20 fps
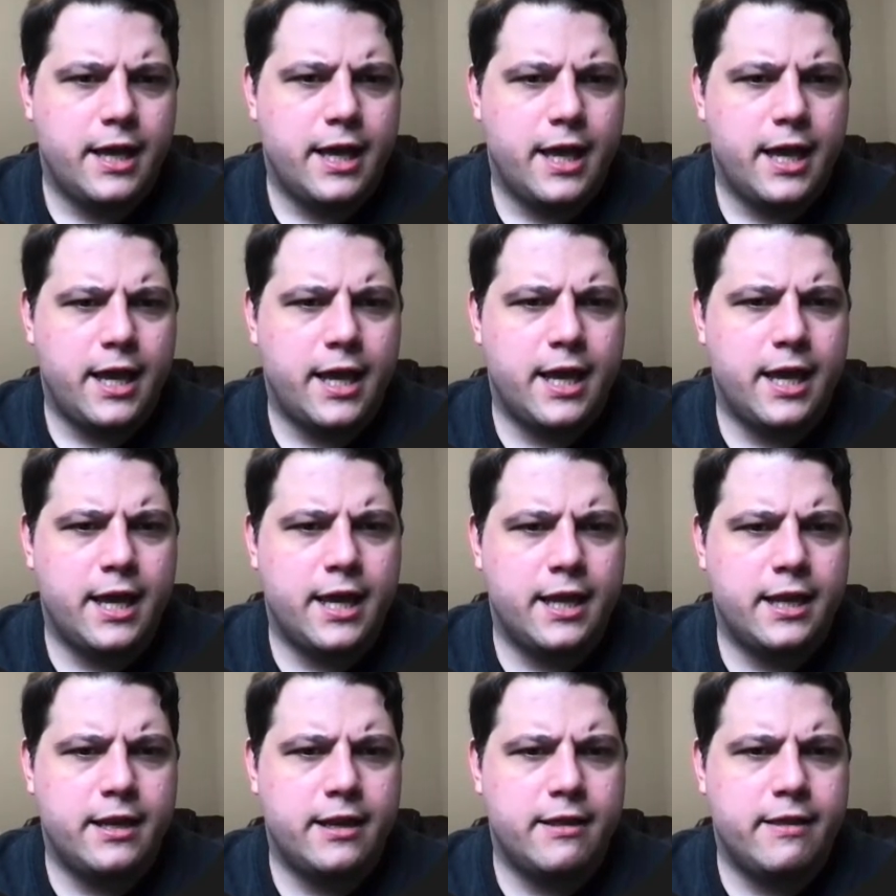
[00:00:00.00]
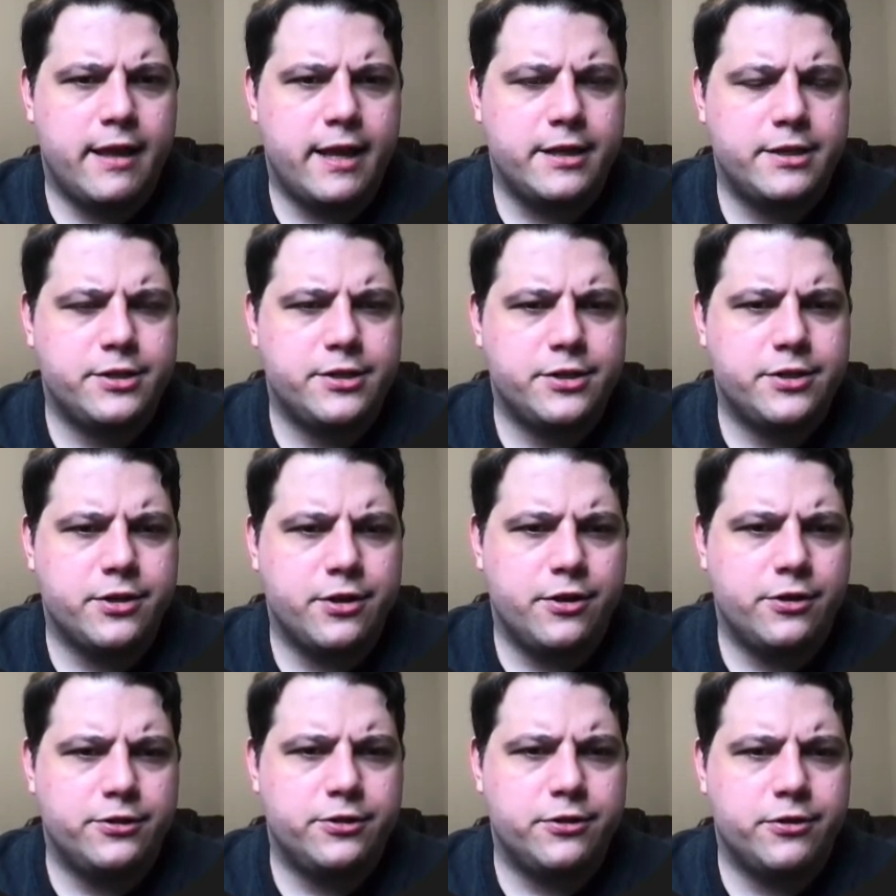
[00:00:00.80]
and that's
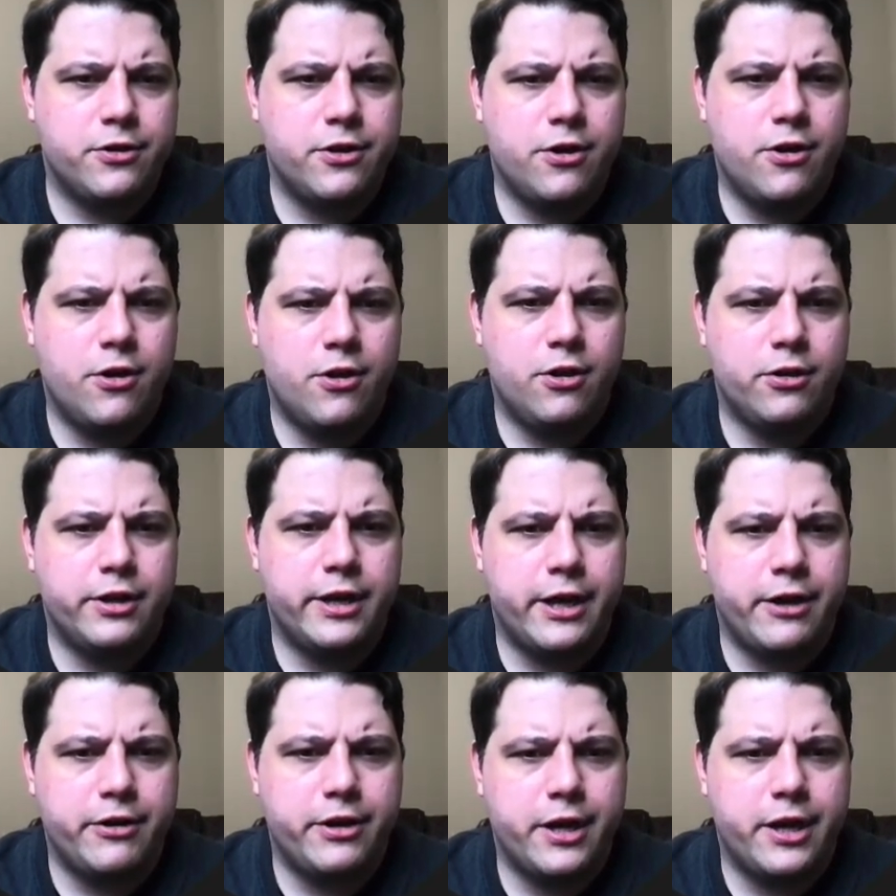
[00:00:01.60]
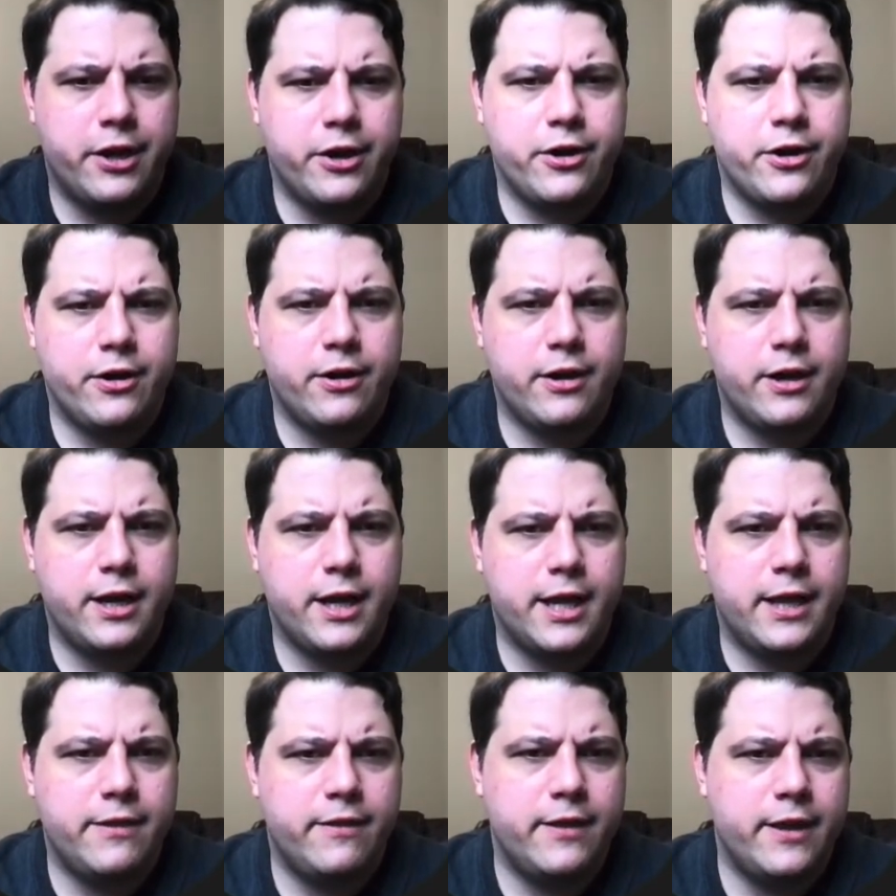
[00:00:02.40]
also called out here.
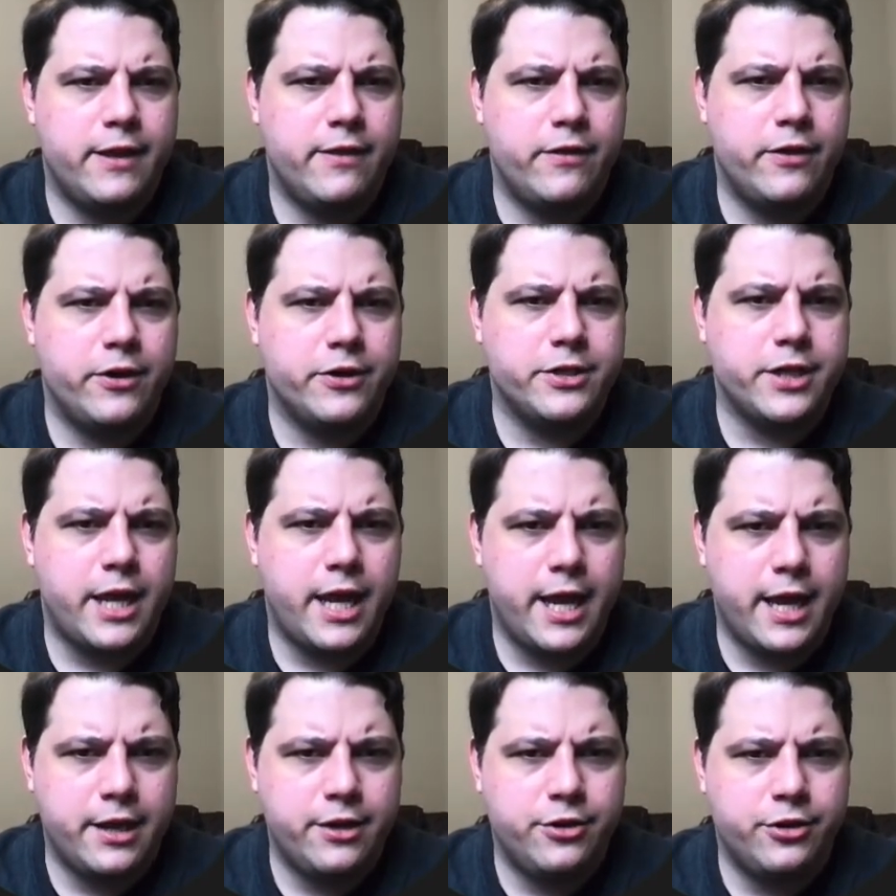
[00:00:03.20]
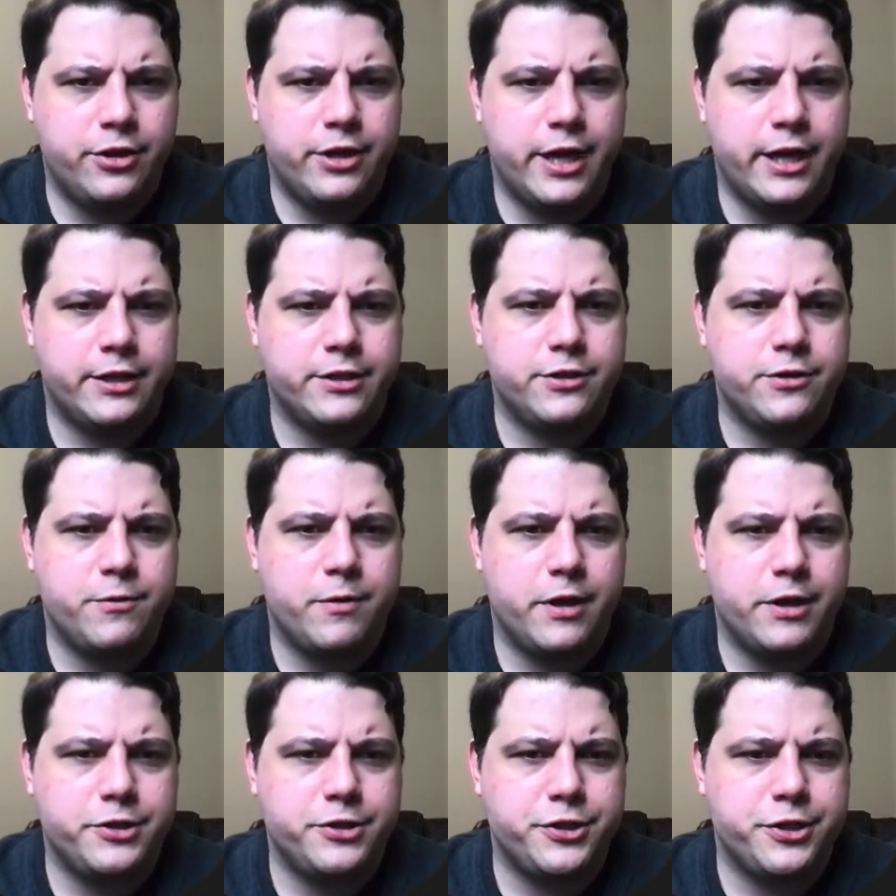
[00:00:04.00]
And then there's handle next
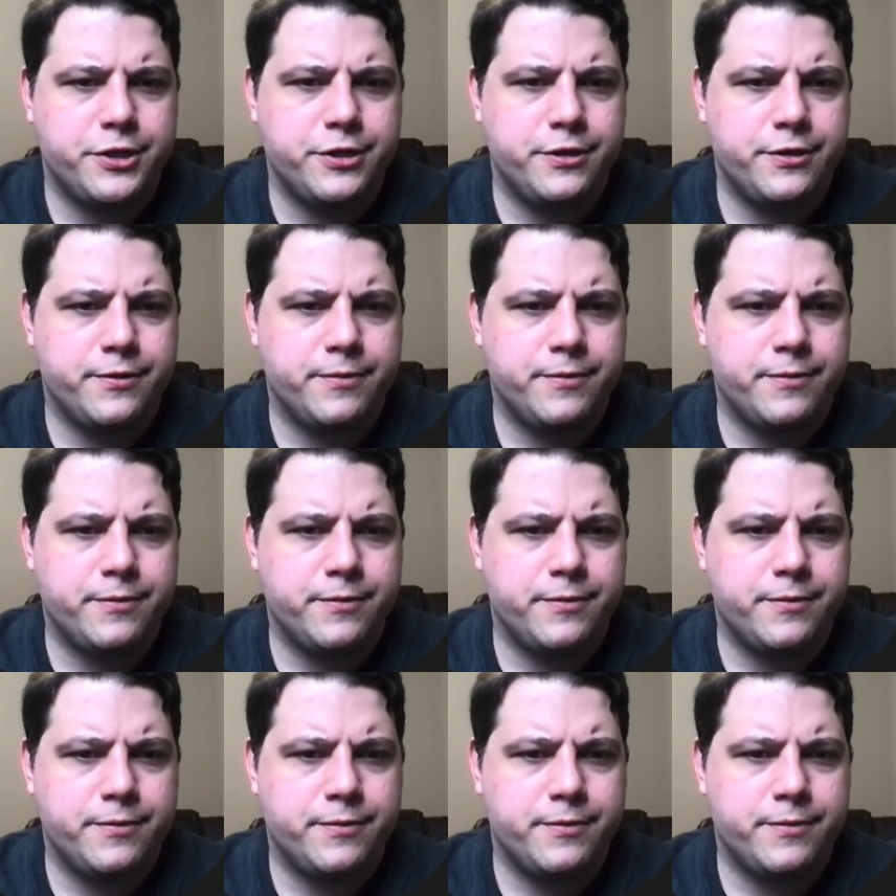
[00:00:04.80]
question.